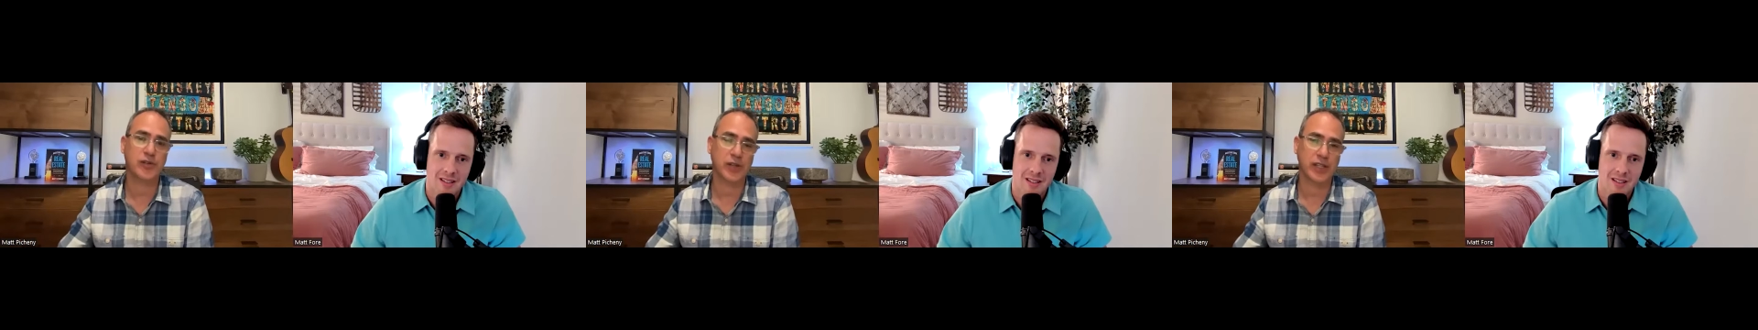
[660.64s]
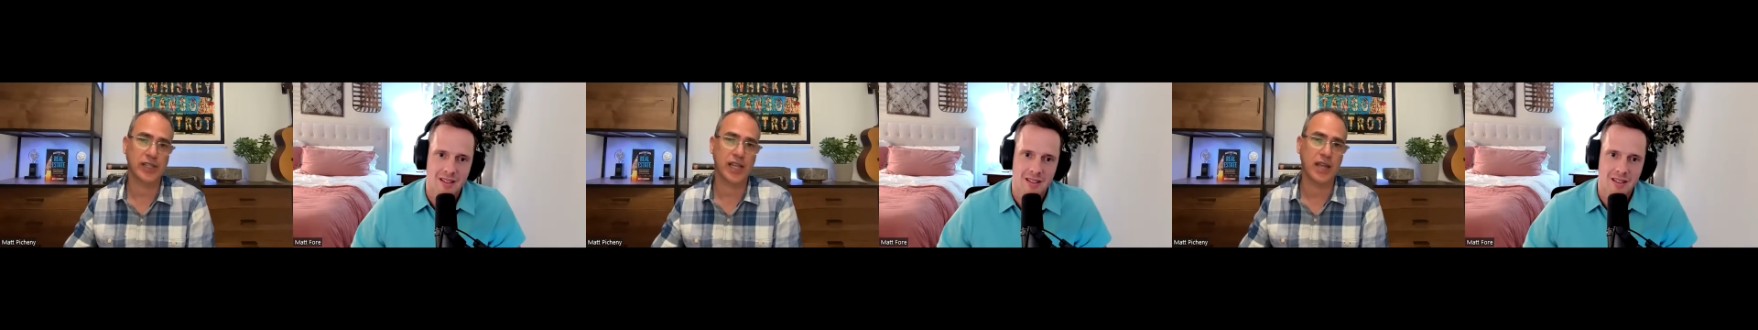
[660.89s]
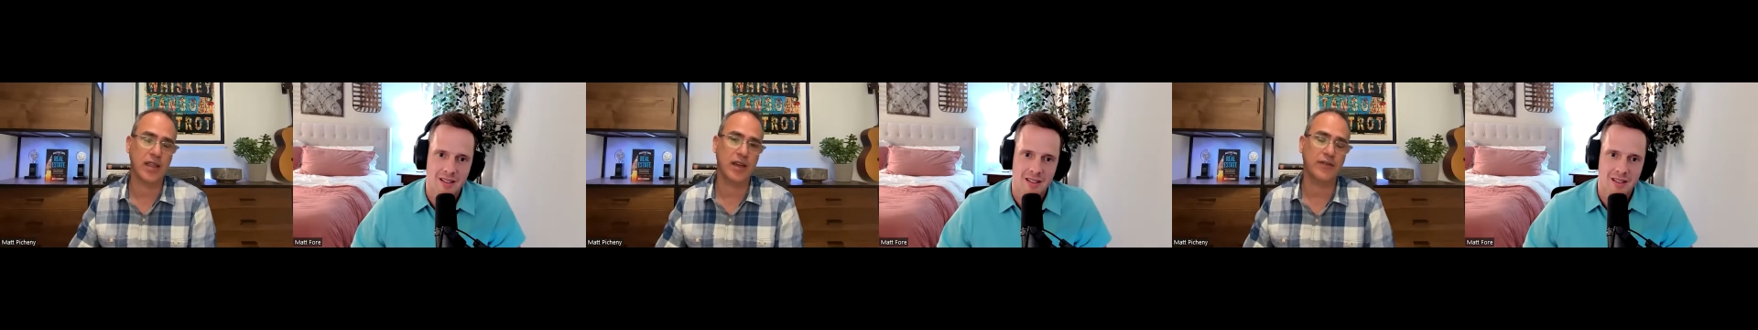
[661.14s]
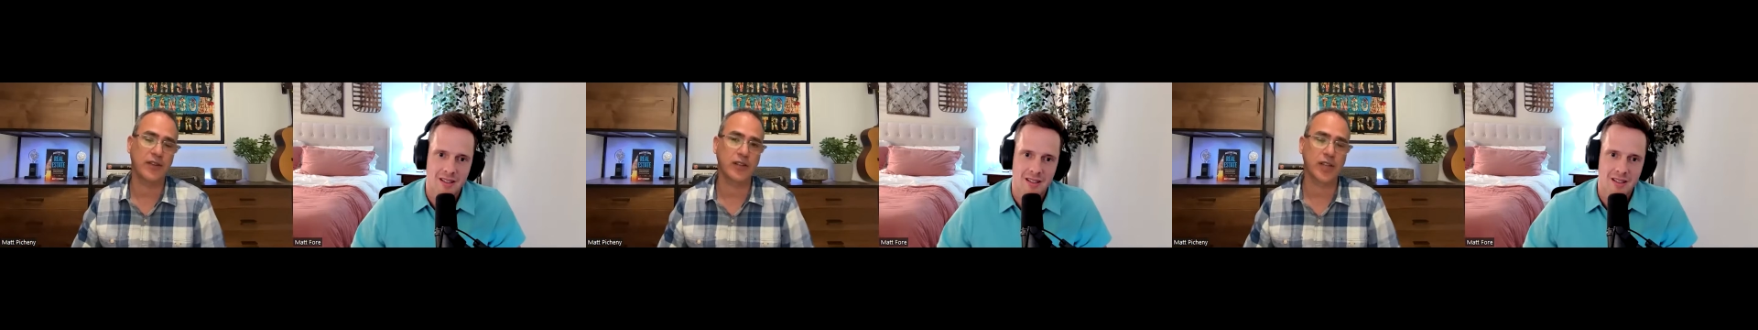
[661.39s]
Speaker 1: real estate thing
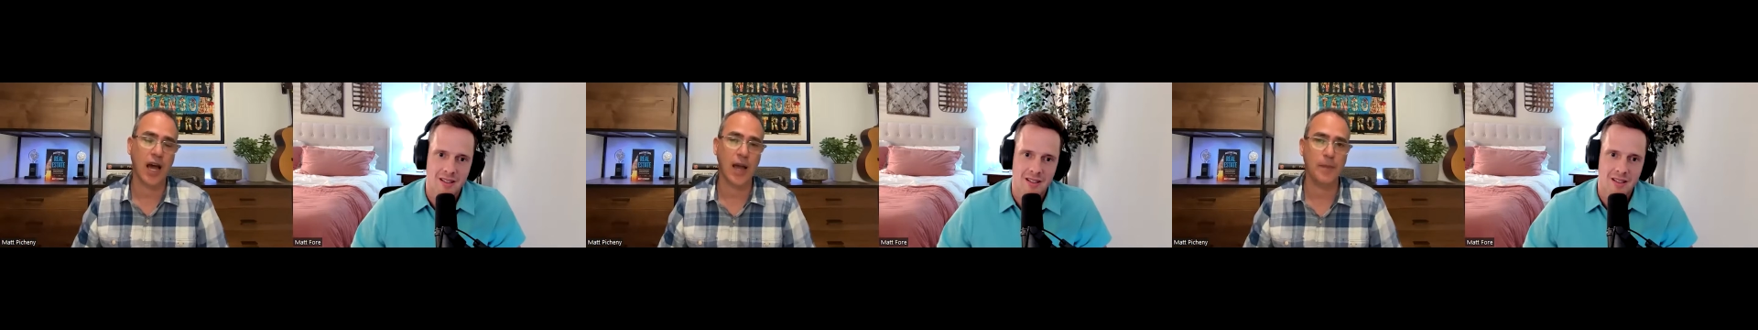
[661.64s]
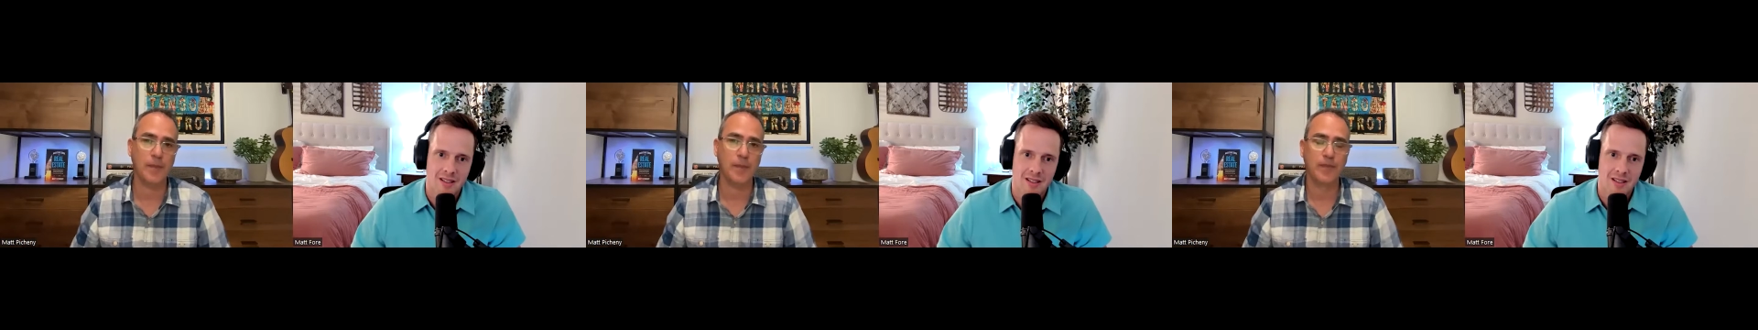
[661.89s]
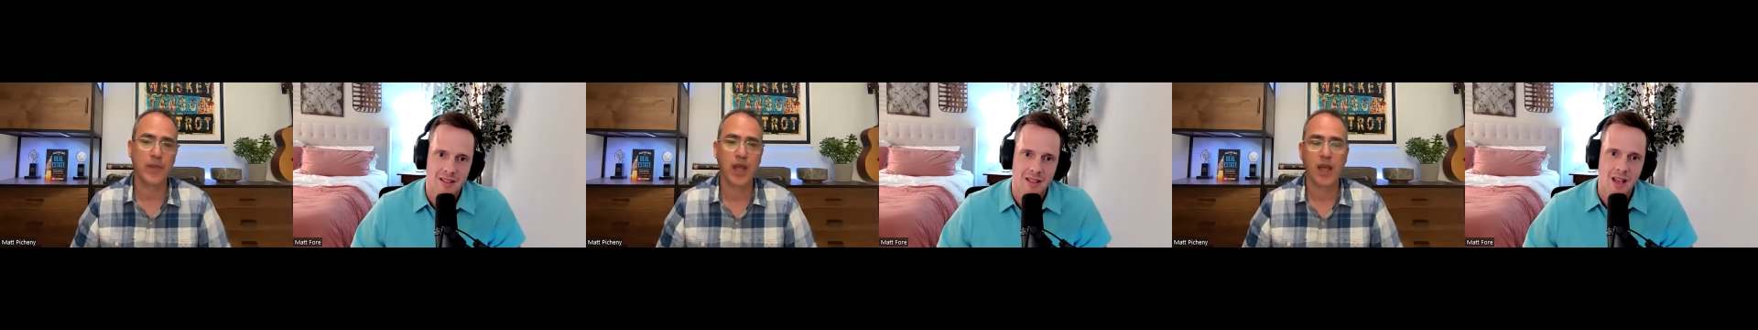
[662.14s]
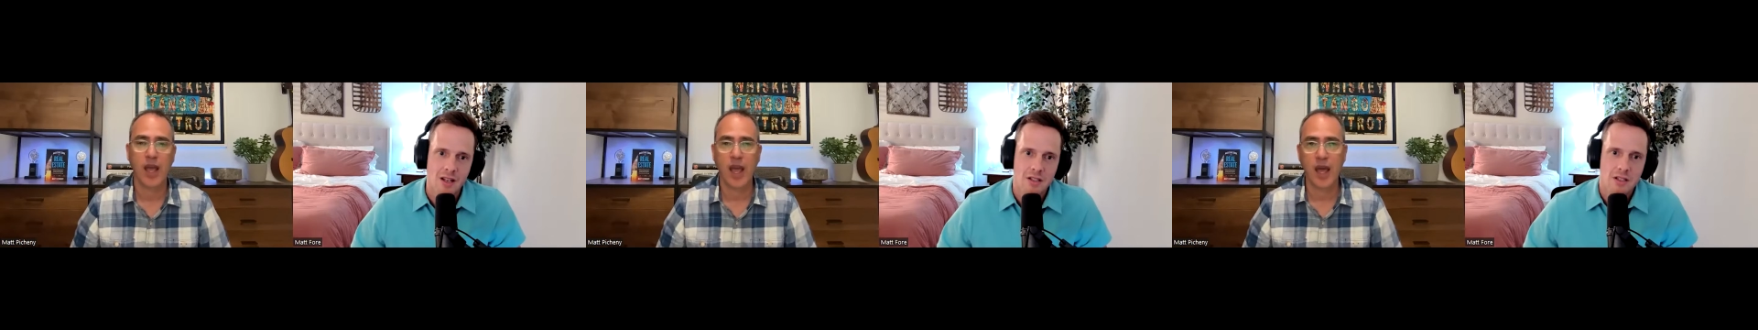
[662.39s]
full time.
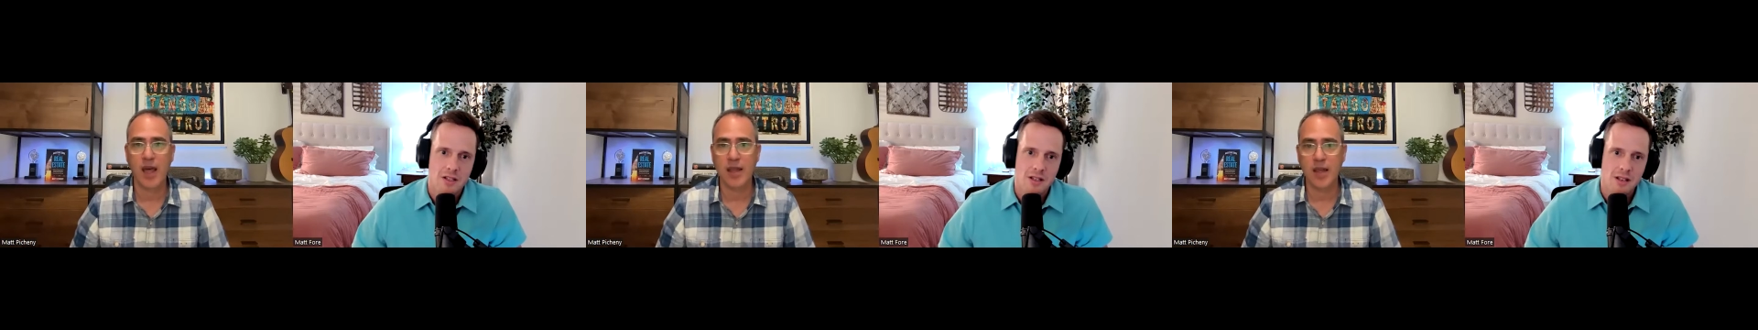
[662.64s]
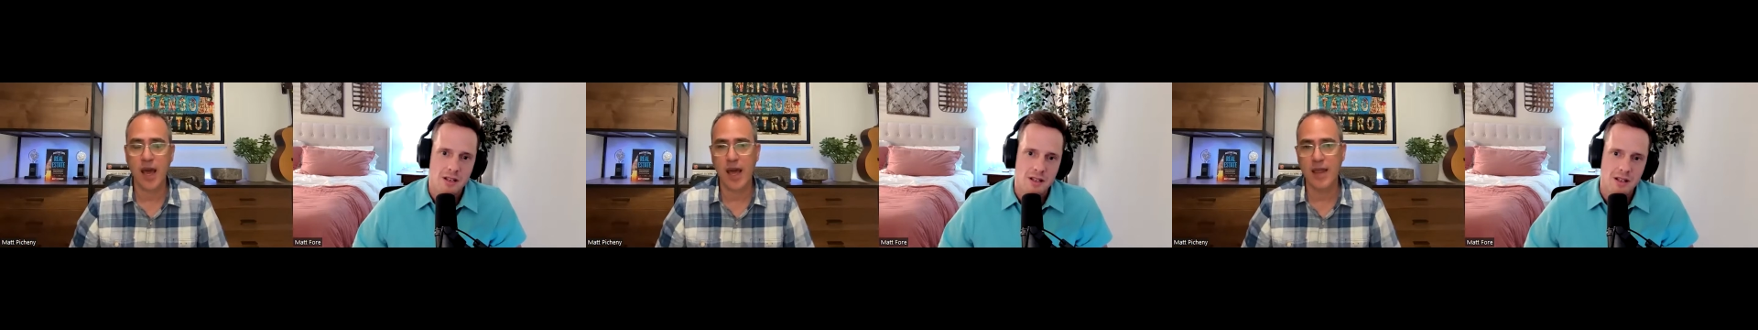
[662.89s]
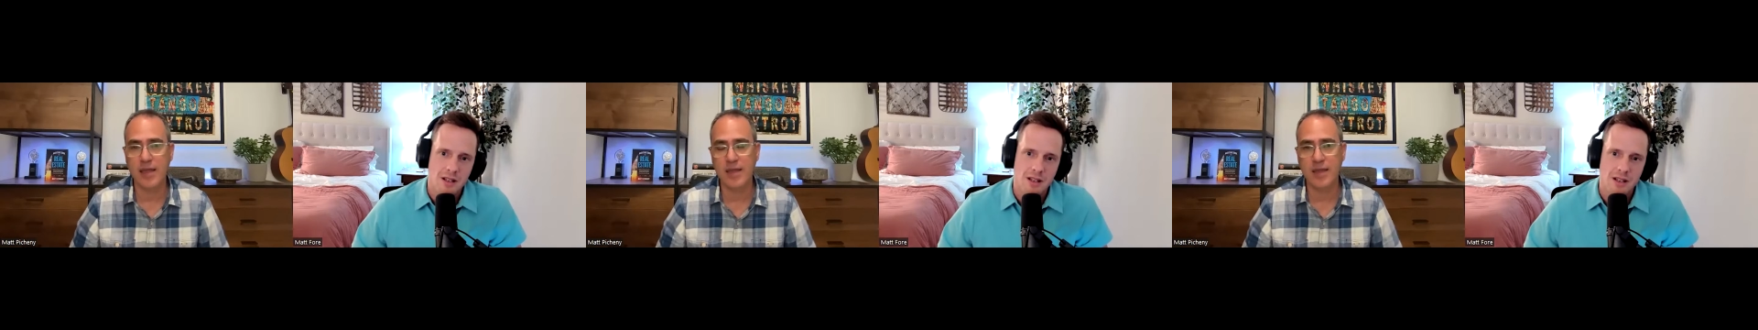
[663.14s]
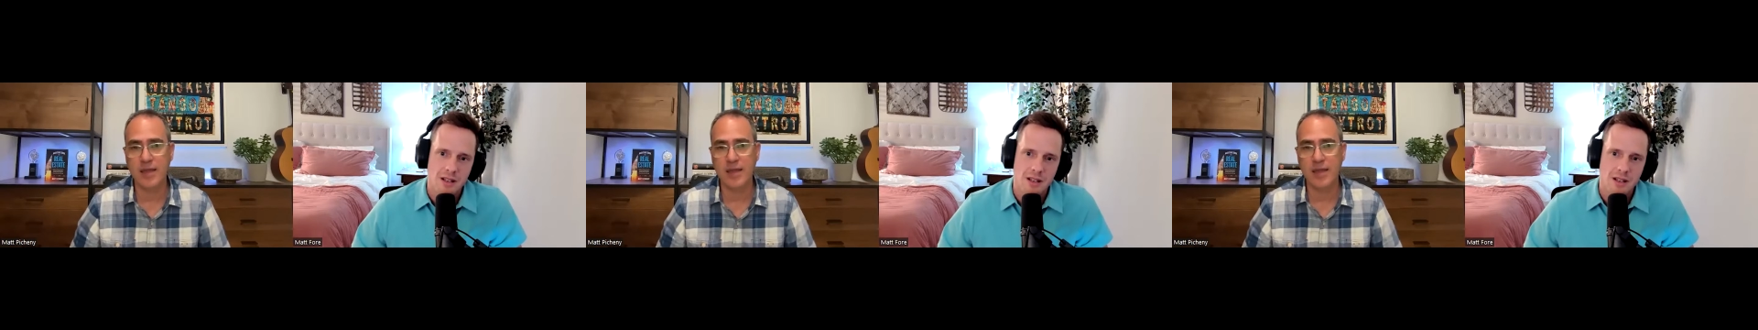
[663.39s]
And